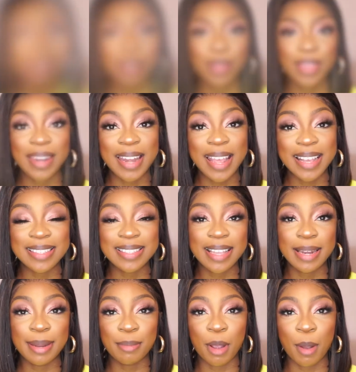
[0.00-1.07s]
So the next
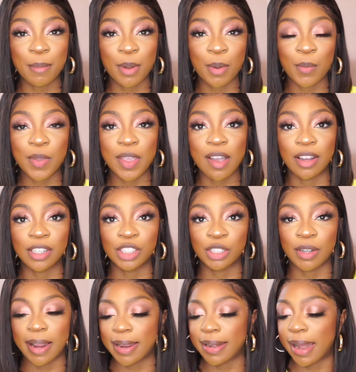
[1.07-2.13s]
lip combo we are
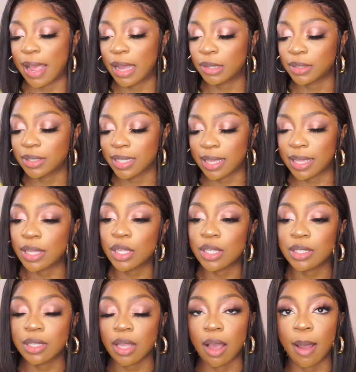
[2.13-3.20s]
trying out
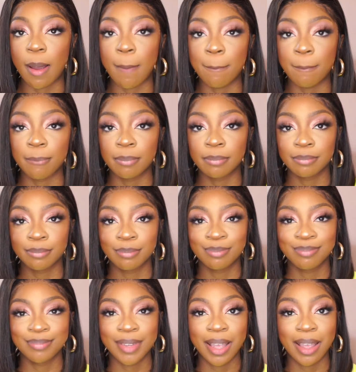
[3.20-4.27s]
is
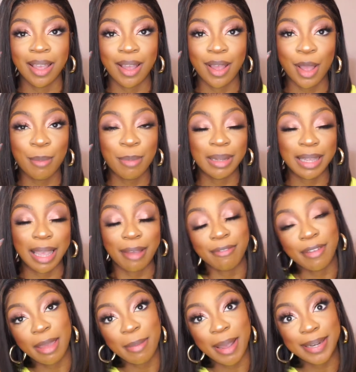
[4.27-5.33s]
Urban
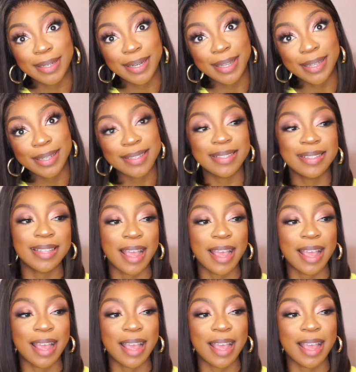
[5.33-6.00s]
Cafe by NYX.